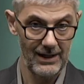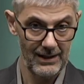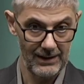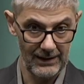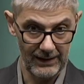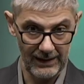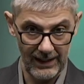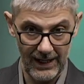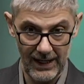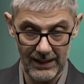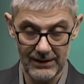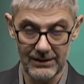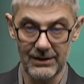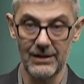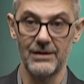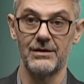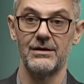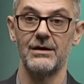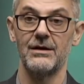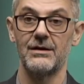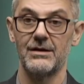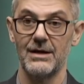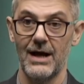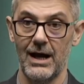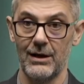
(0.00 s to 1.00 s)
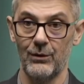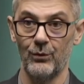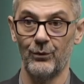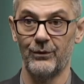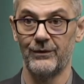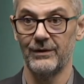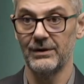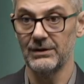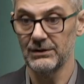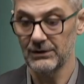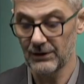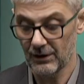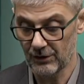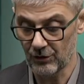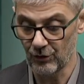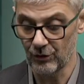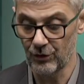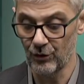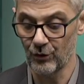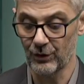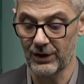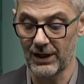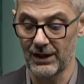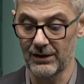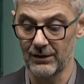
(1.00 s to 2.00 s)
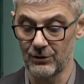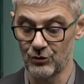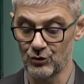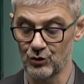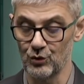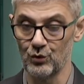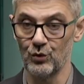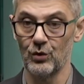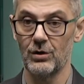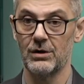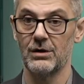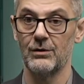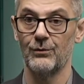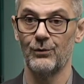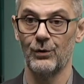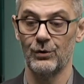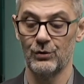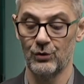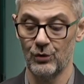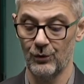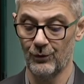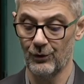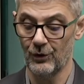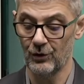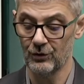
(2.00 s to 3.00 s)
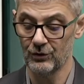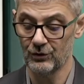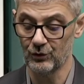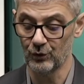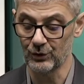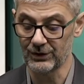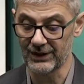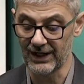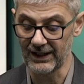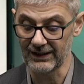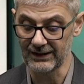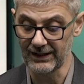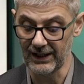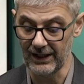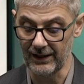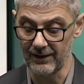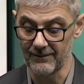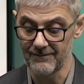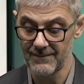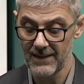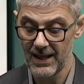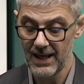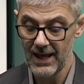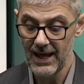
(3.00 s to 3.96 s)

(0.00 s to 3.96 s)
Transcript: Again, this is annual field, so you can choose what you want to track there.